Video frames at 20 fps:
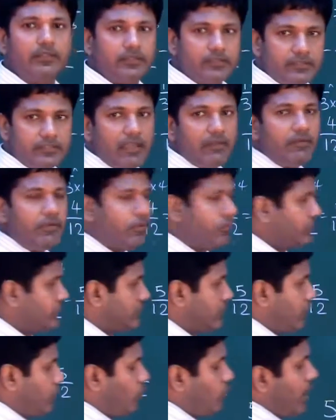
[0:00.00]
7 over
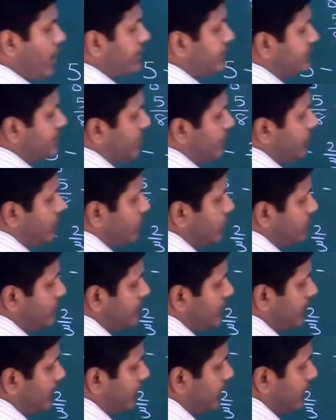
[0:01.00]
7. Why 7 over
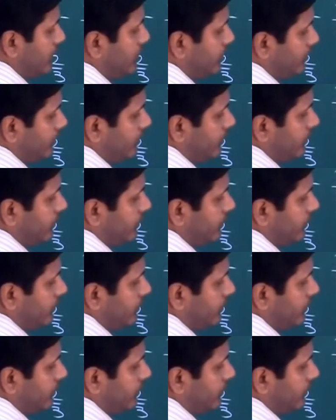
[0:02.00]
7?